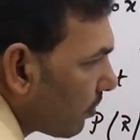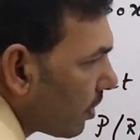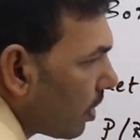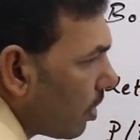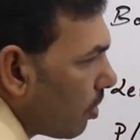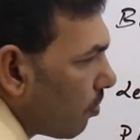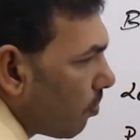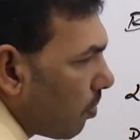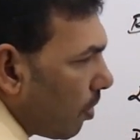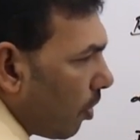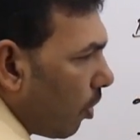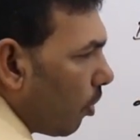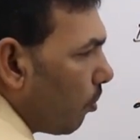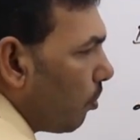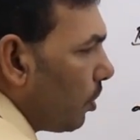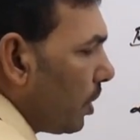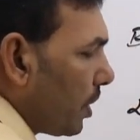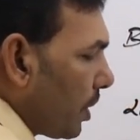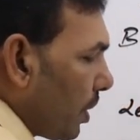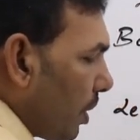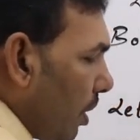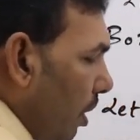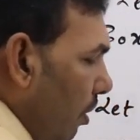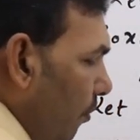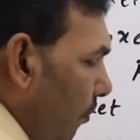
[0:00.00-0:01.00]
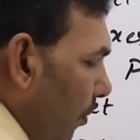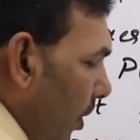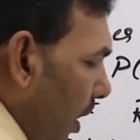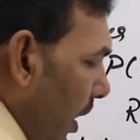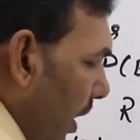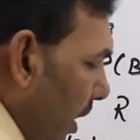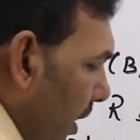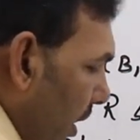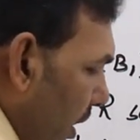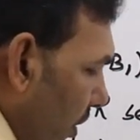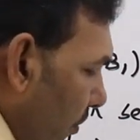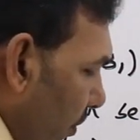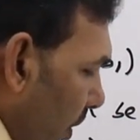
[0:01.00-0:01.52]
probability of R
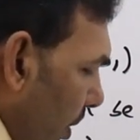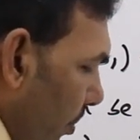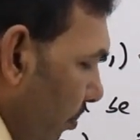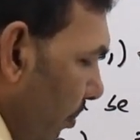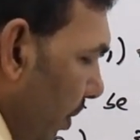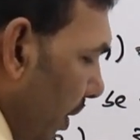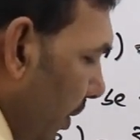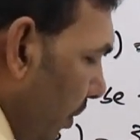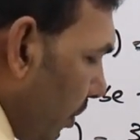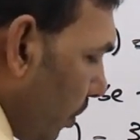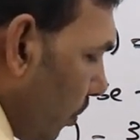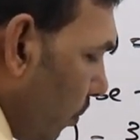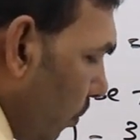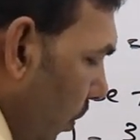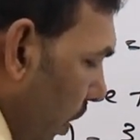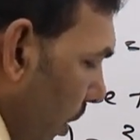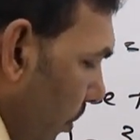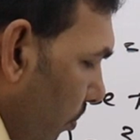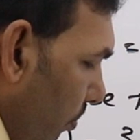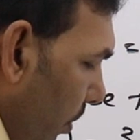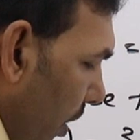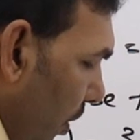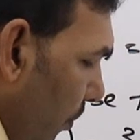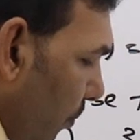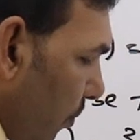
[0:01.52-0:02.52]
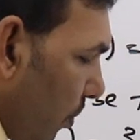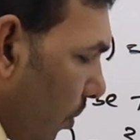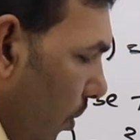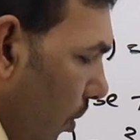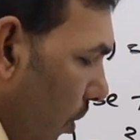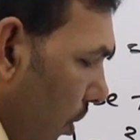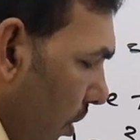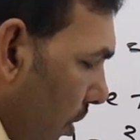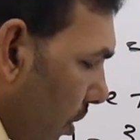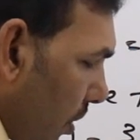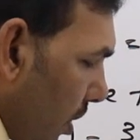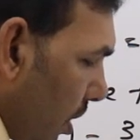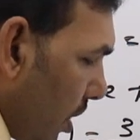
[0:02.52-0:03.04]
given B2 1 by
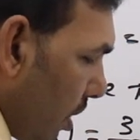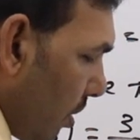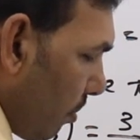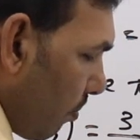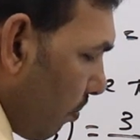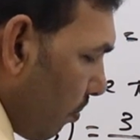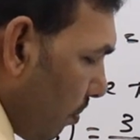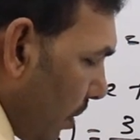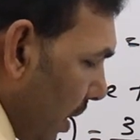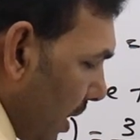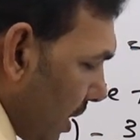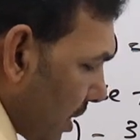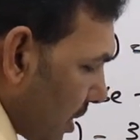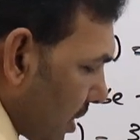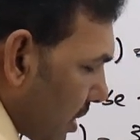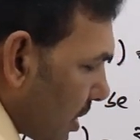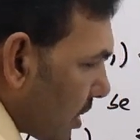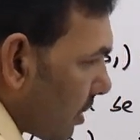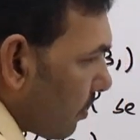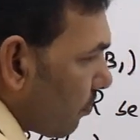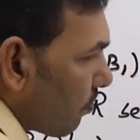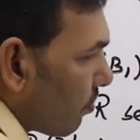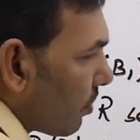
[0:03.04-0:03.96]
4 plus